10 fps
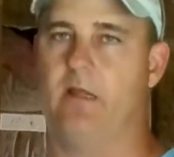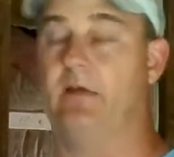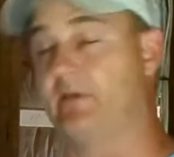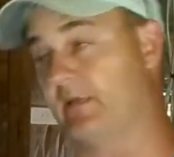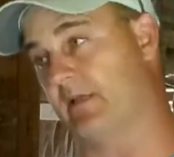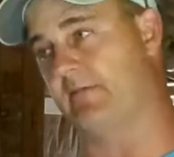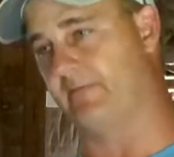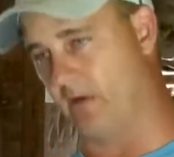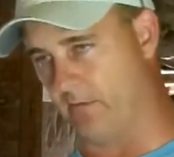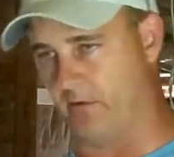Like this is a
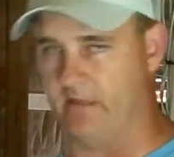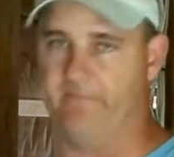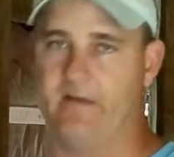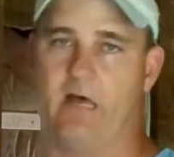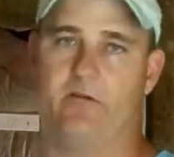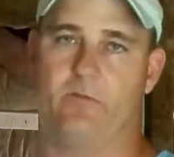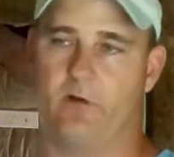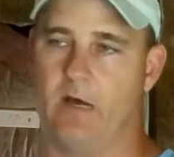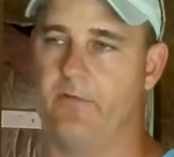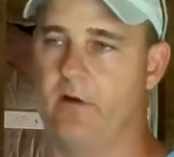phenomenally valued
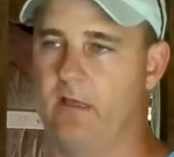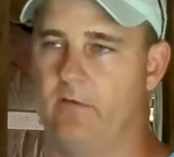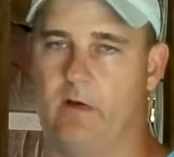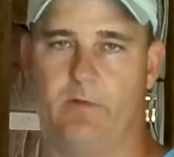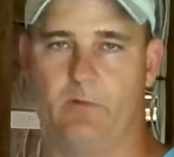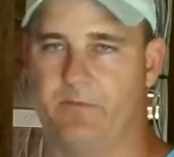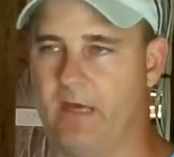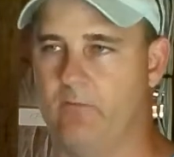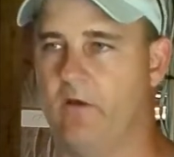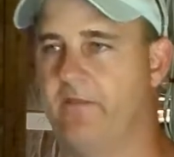property. I mean, we
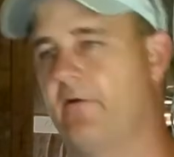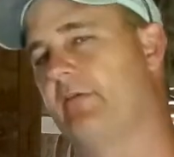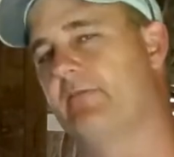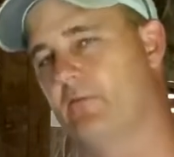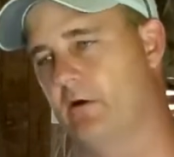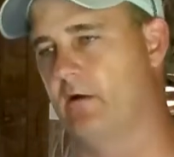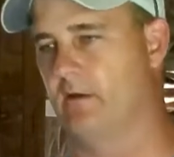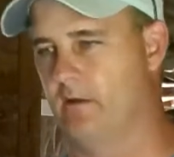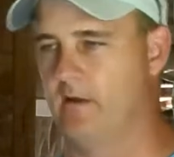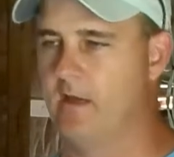paid $130 for it.
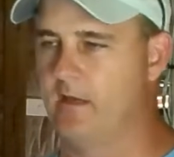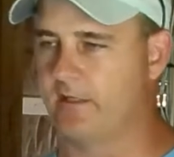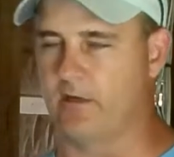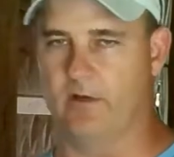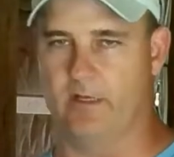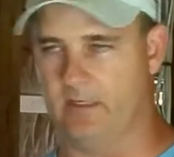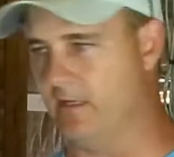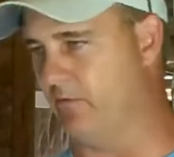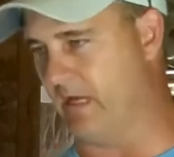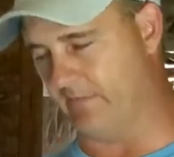So, you
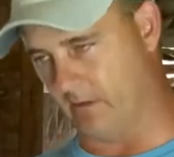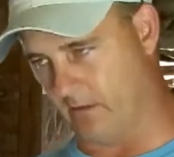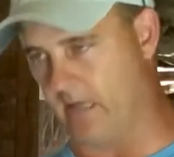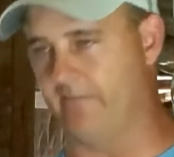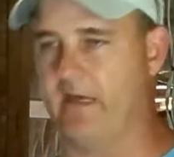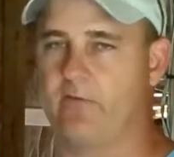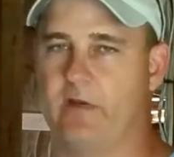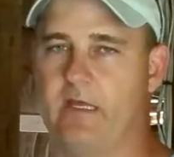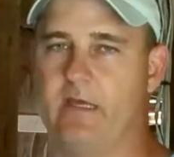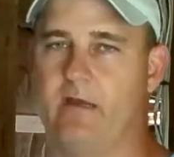know, we have a lot of
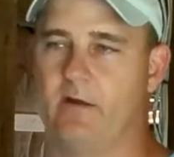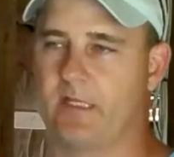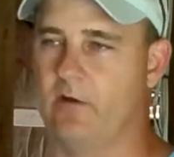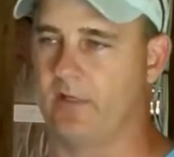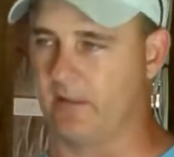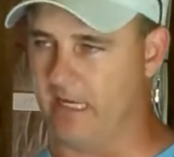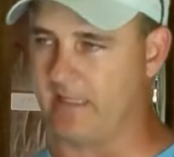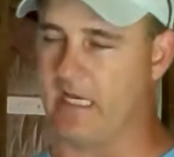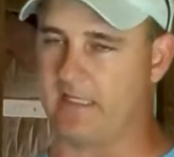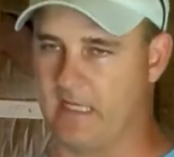equity here. So
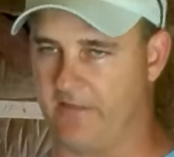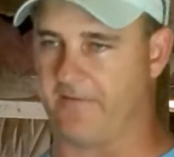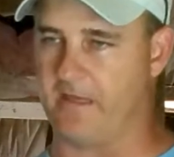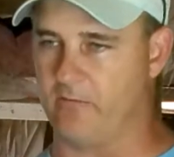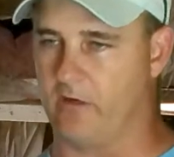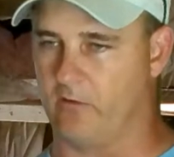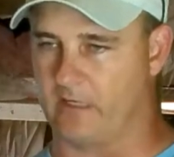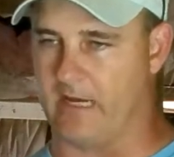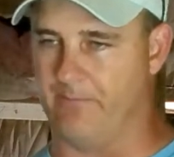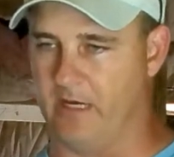that's the other thing you want to
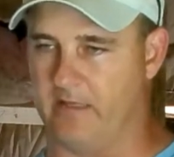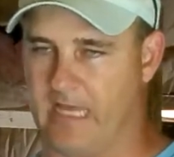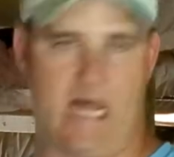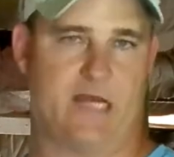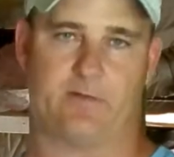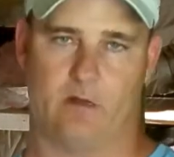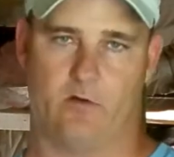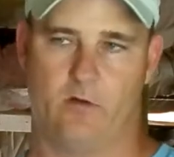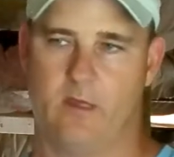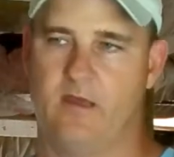look at. But cash
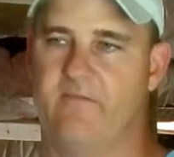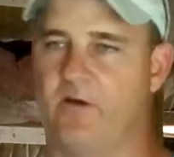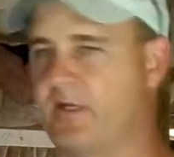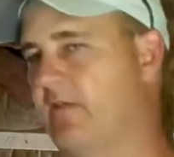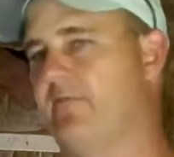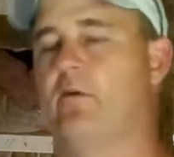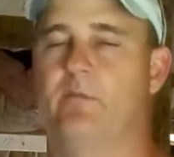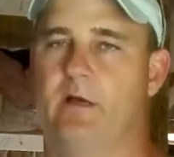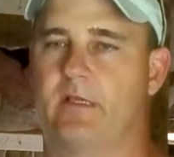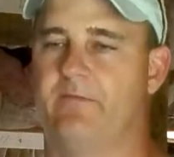flow, first and
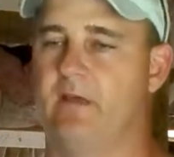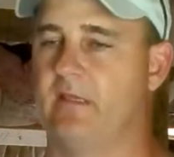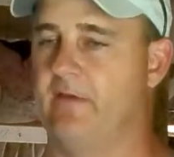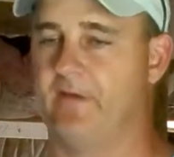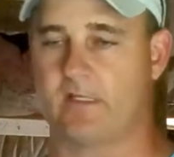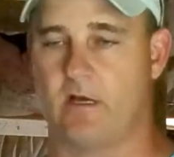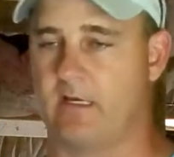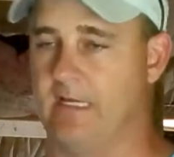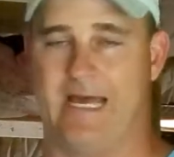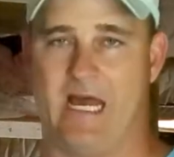foremost. If it's not
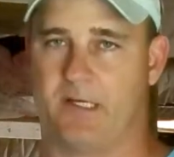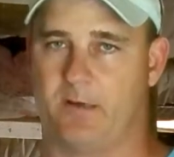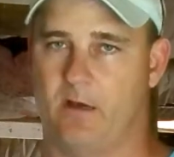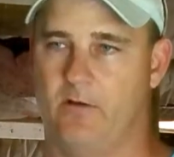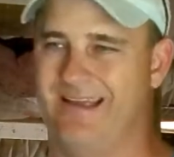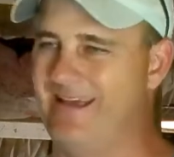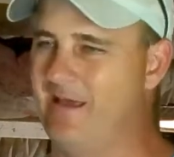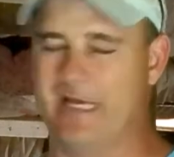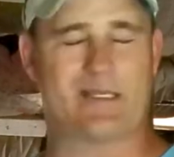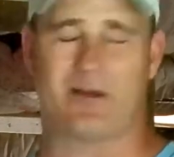going to cash flow,
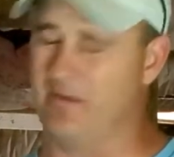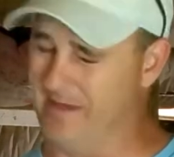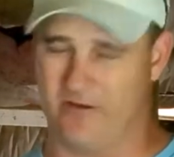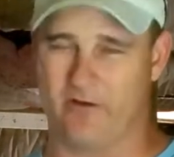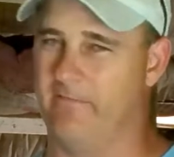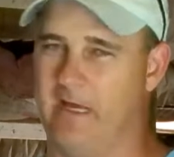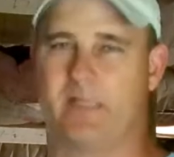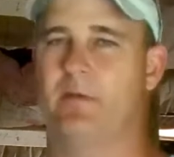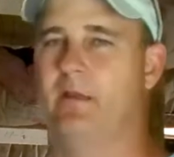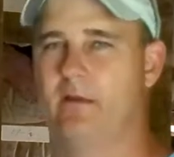it's not going to be a good
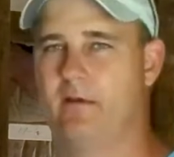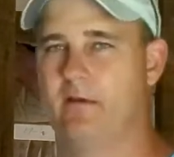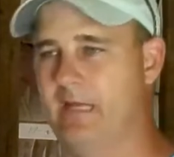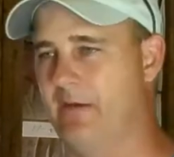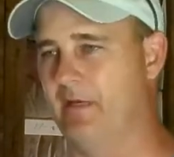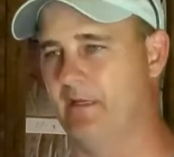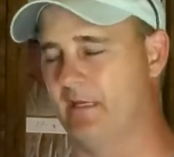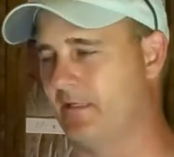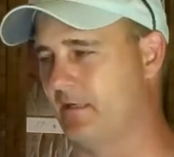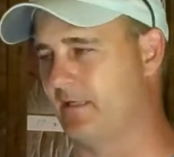investment. You know, I mean,
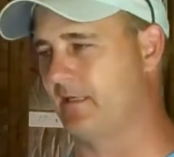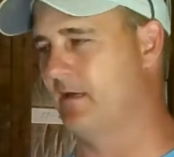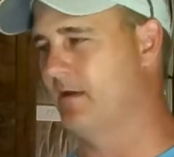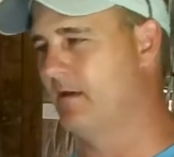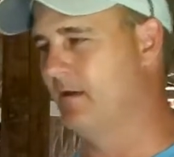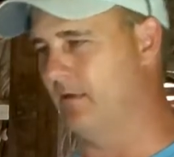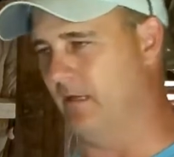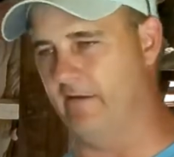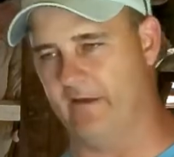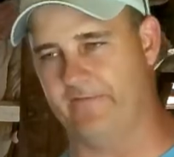it's just, you know,
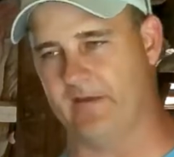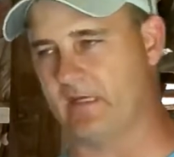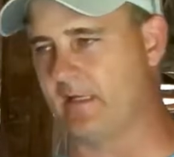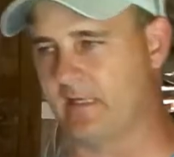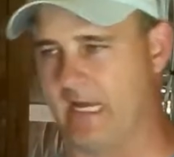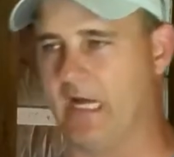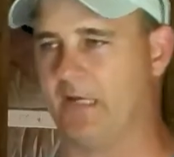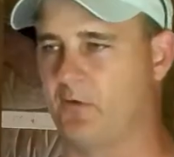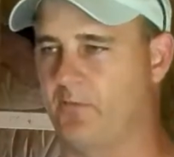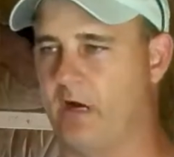if it doesn't cash
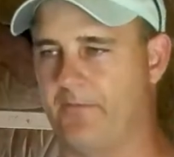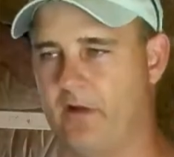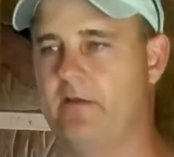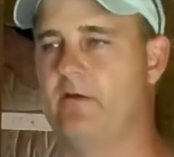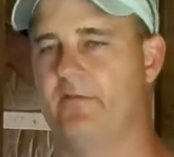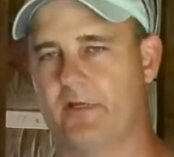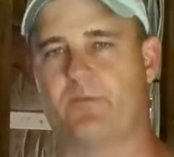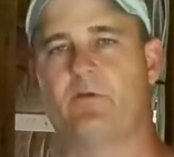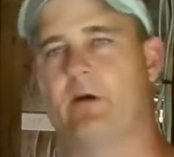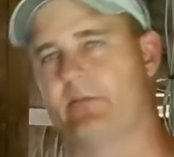flow properly, you
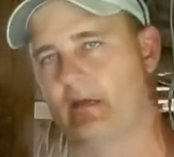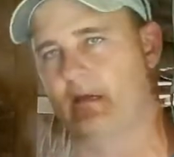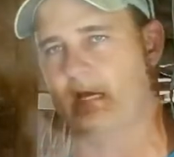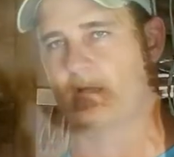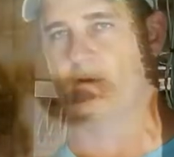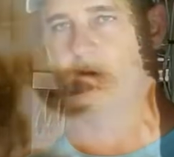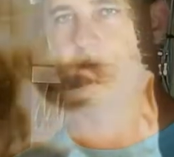just move on to the next one.